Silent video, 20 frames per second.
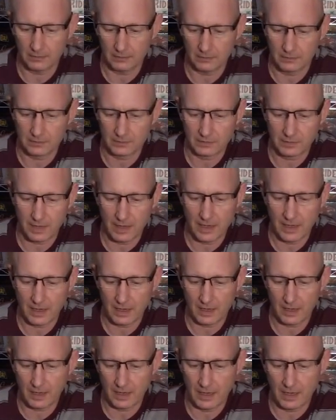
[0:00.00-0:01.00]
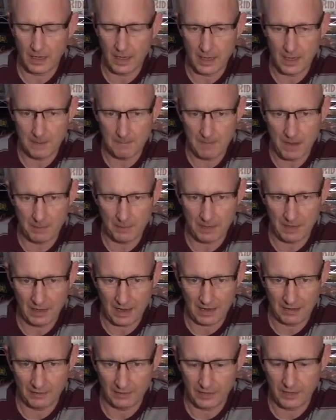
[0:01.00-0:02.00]
looks like maybe an
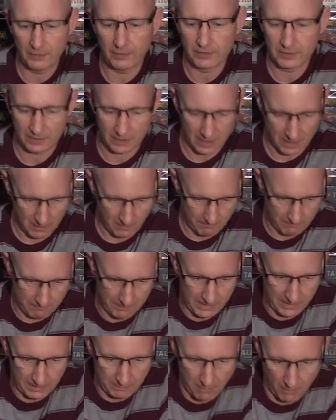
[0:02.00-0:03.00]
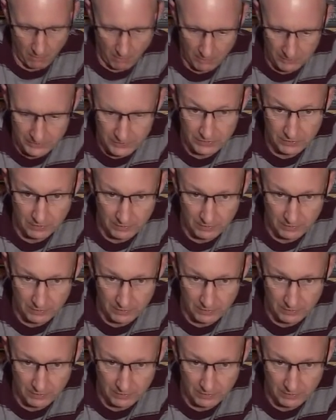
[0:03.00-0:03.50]
alligator style mini boss